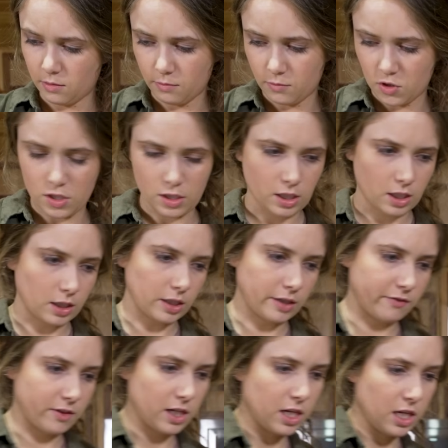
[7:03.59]
Just gonna leave
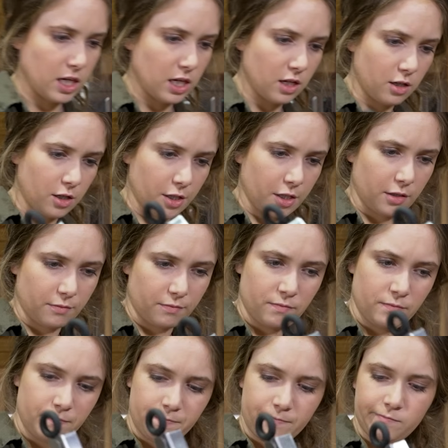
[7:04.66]
the heat on
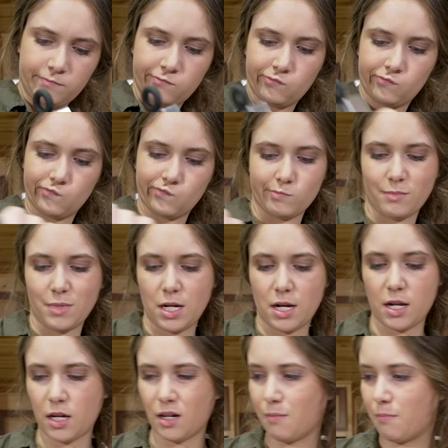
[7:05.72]

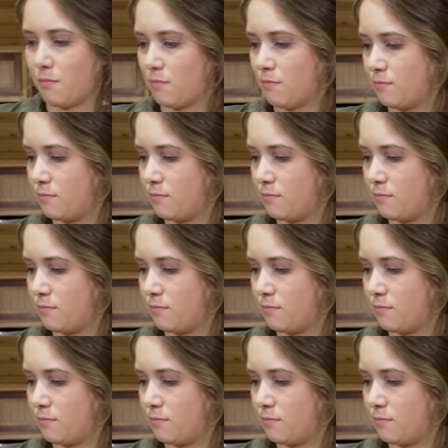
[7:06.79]
medium-ish.